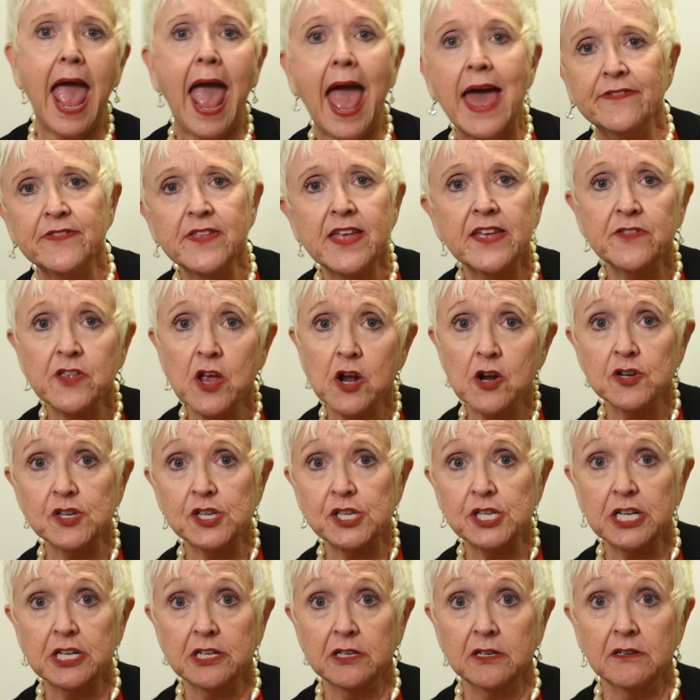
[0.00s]
And then
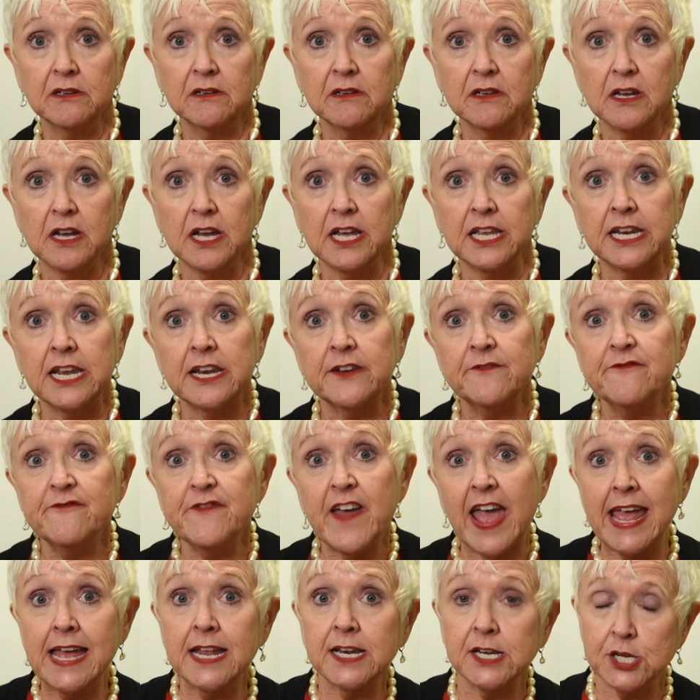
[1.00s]
there's an
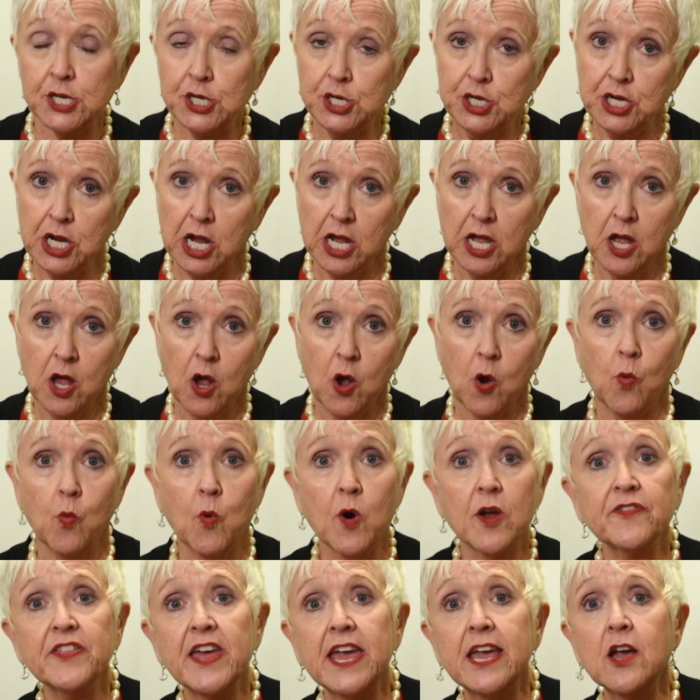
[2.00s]
advanced
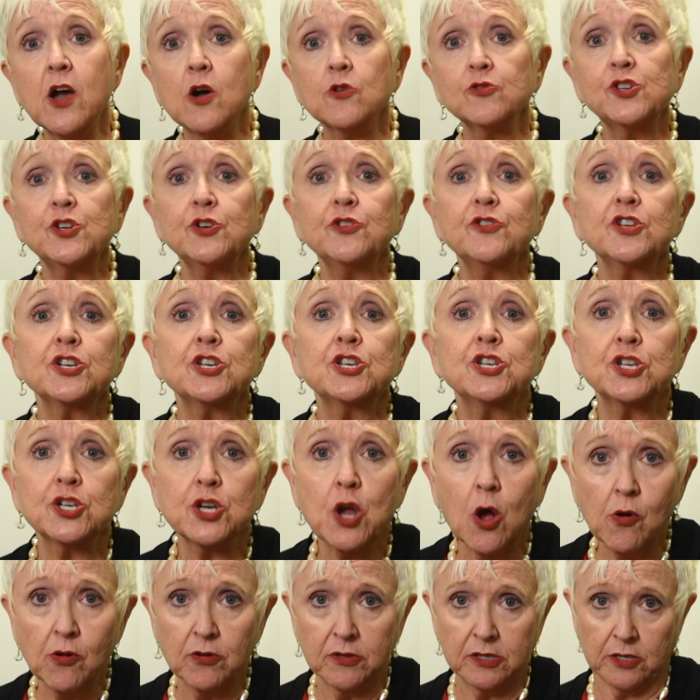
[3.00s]
where they go to the
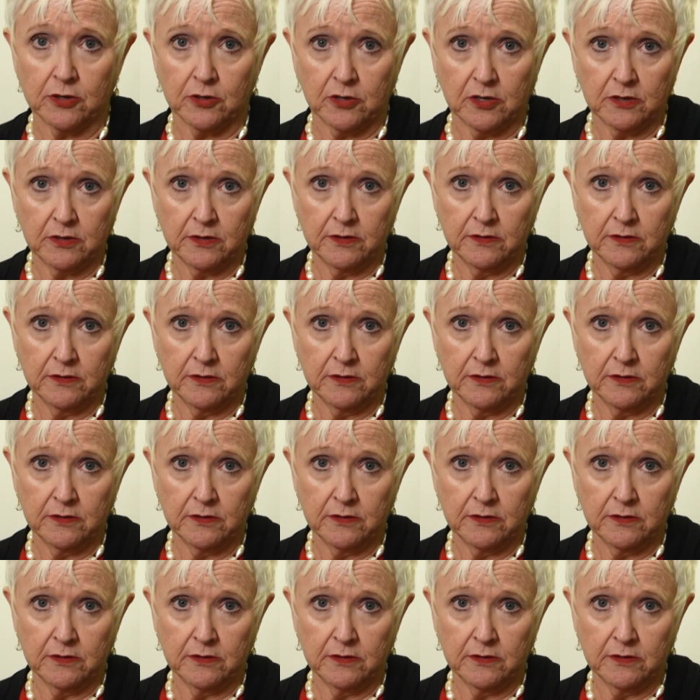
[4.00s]
shoulder.